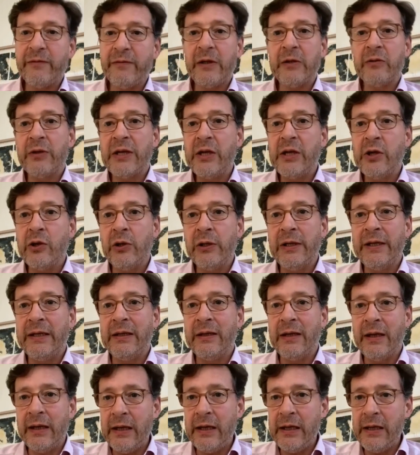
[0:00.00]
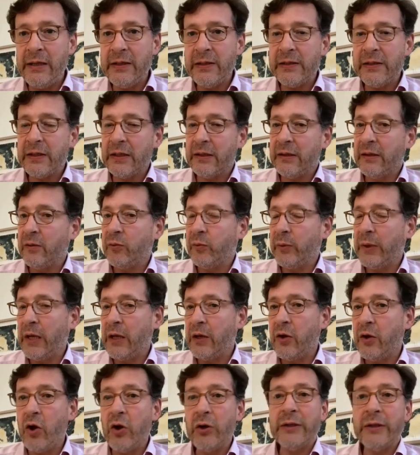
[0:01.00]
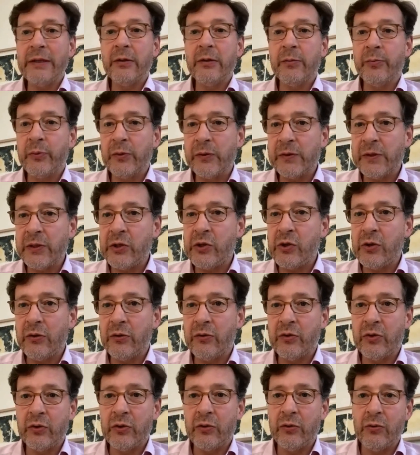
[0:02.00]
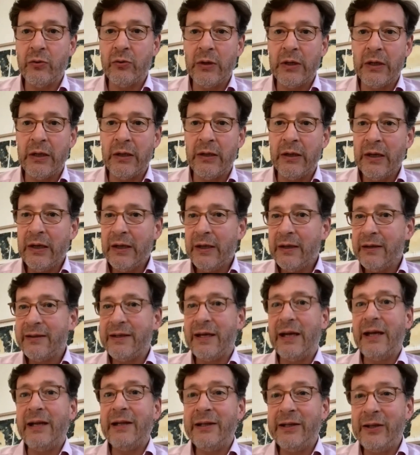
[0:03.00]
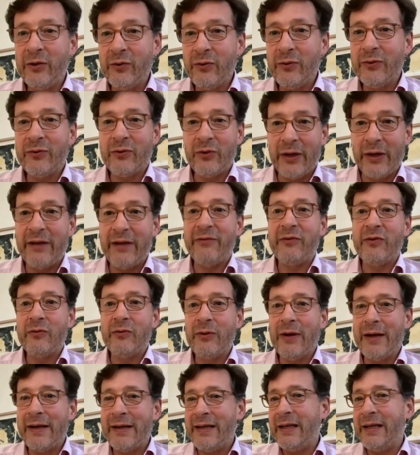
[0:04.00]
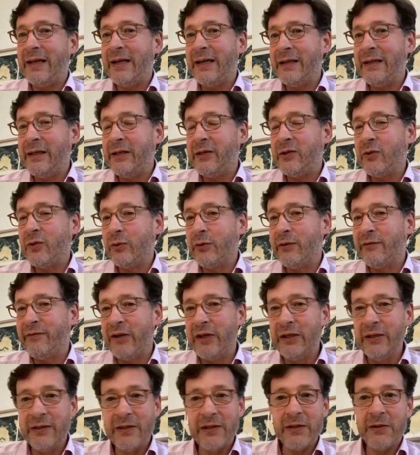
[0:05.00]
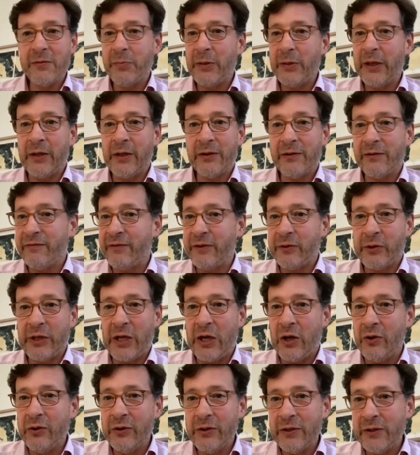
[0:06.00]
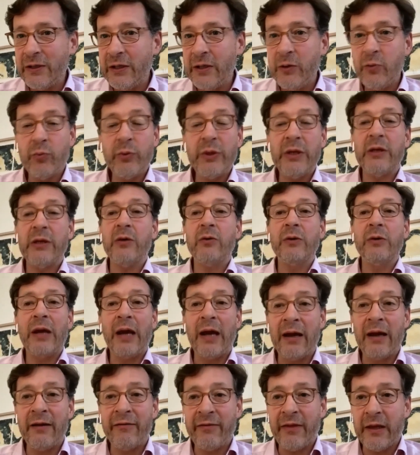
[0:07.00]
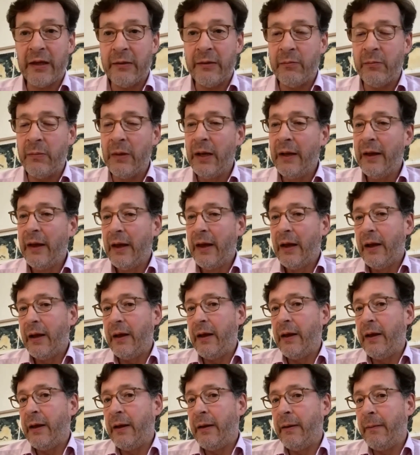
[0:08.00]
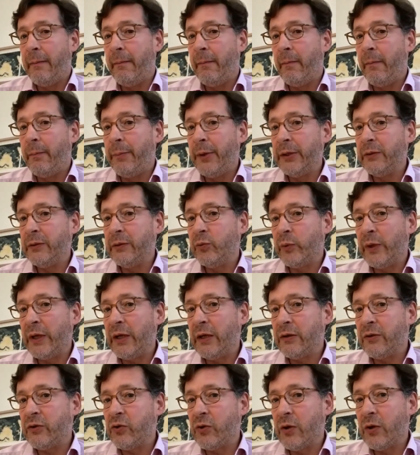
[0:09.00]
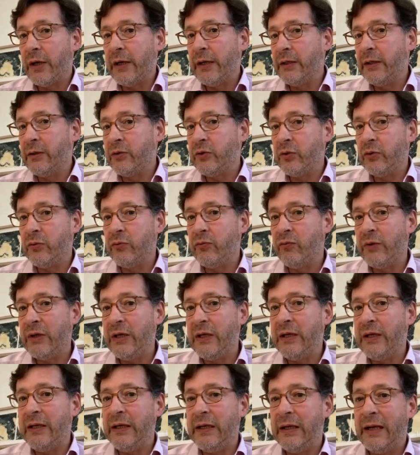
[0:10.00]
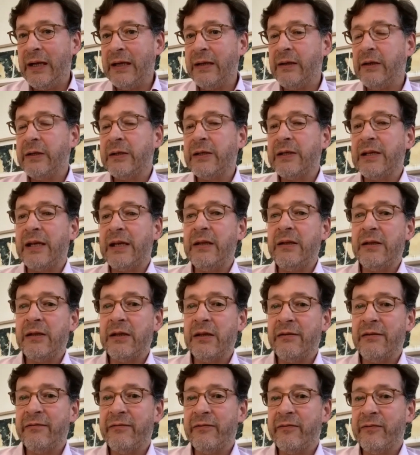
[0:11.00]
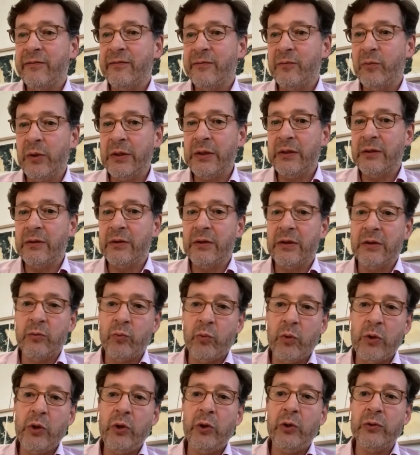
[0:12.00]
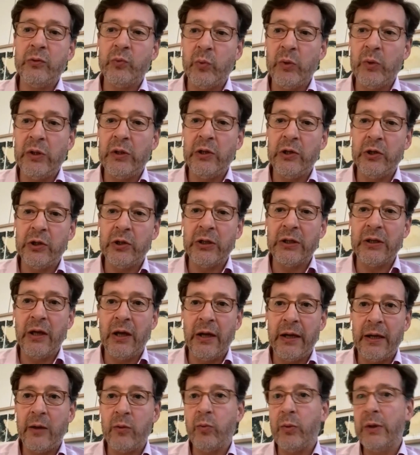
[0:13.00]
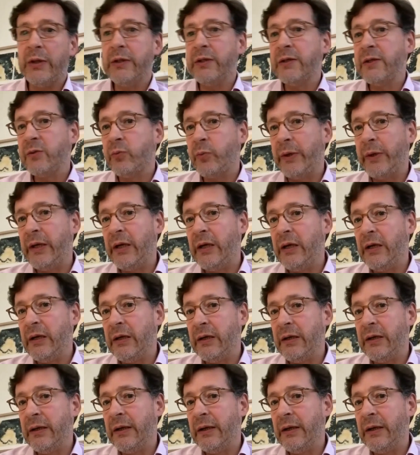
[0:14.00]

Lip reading: very early days. We are not in a position to give you any sort of answers, because very honestly, we don't have them. But we are trying to really get a sense of what the world will look like once we